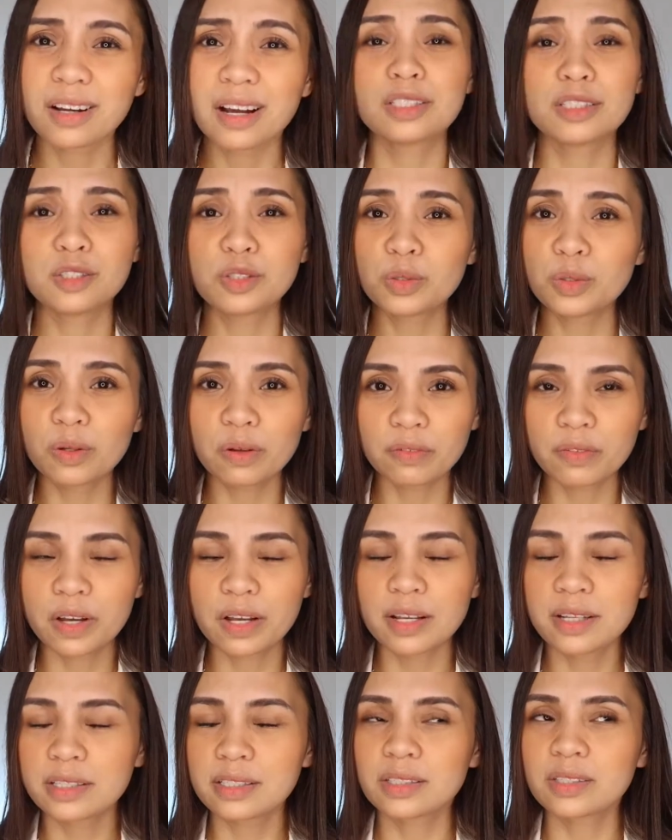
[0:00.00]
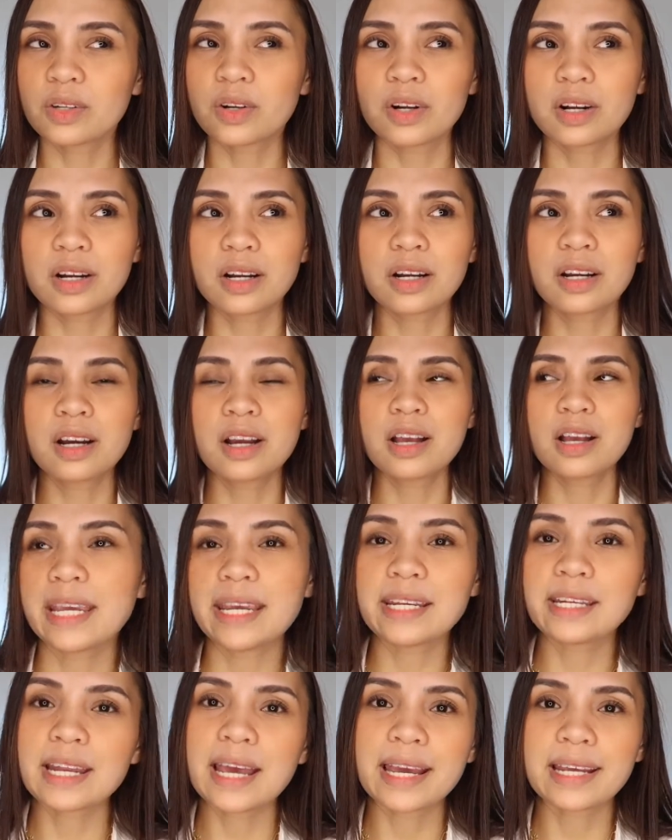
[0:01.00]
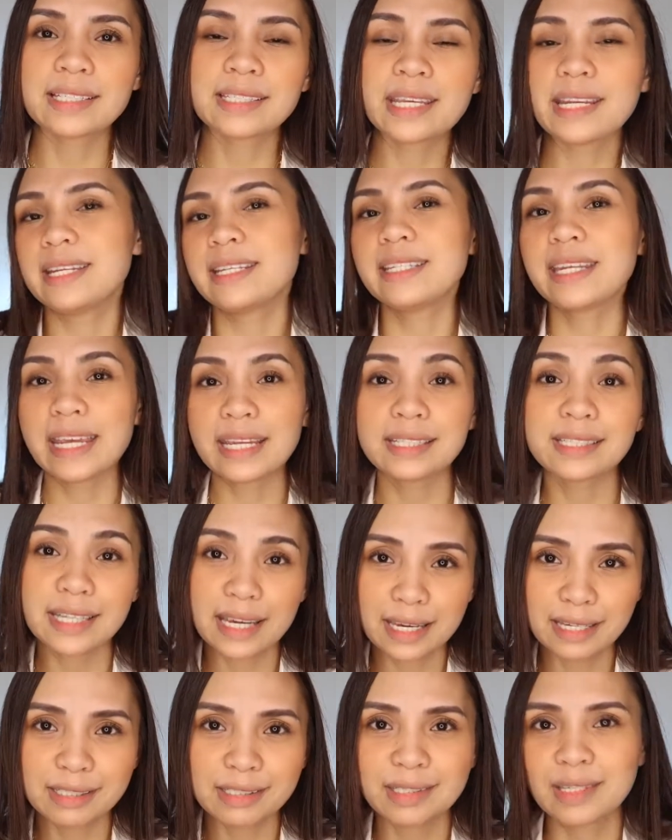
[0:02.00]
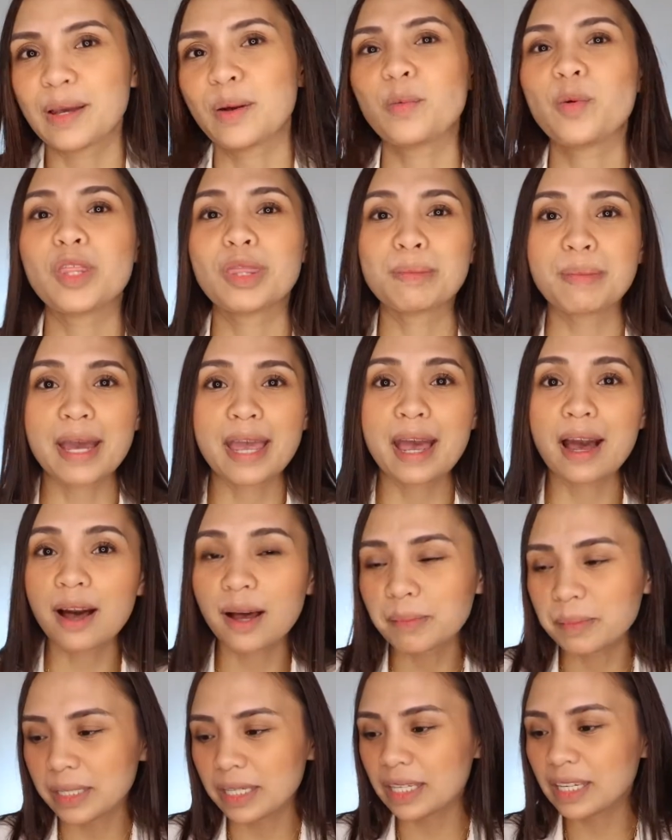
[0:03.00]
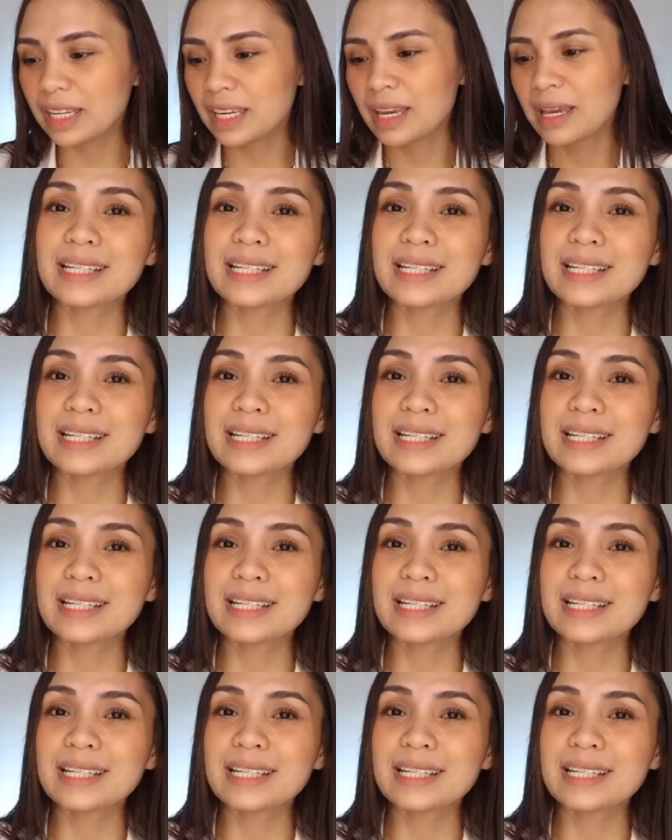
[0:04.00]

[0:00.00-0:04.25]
just the two of us, or date nights and date days with my hubby,